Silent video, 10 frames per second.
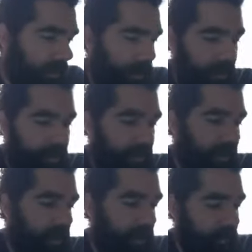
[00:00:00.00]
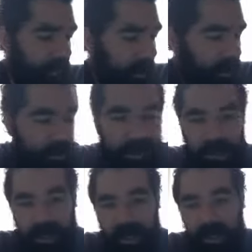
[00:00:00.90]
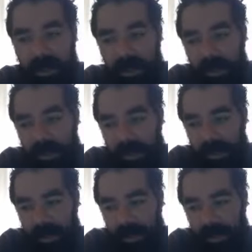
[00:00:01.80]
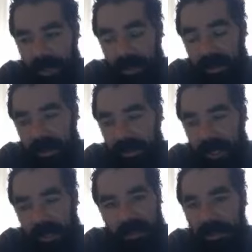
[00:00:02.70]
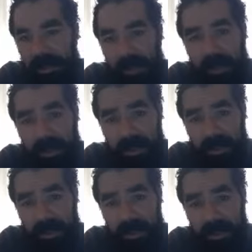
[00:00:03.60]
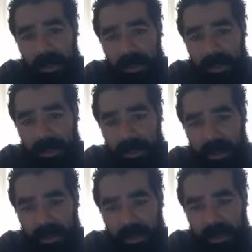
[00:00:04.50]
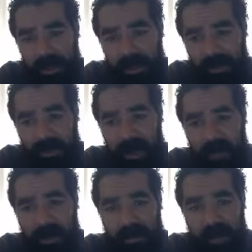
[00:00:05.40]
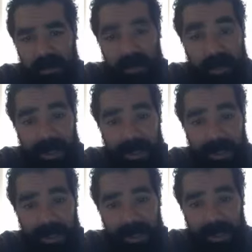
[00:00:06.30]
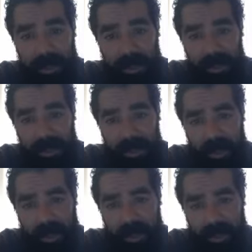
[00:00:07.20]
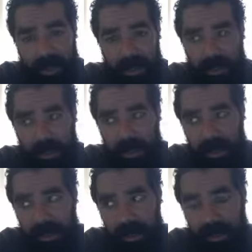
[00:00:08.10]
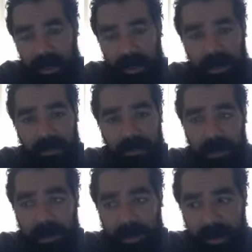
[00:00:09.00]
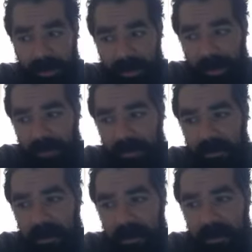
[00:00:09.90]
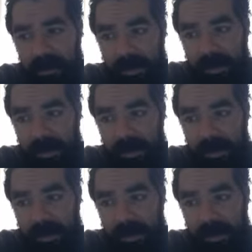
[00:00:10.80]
That's a fucking politics that gets us all dialed up emotionally starts destroying the fabric of our society. And then the kids who are neglected and left without love go and fucking,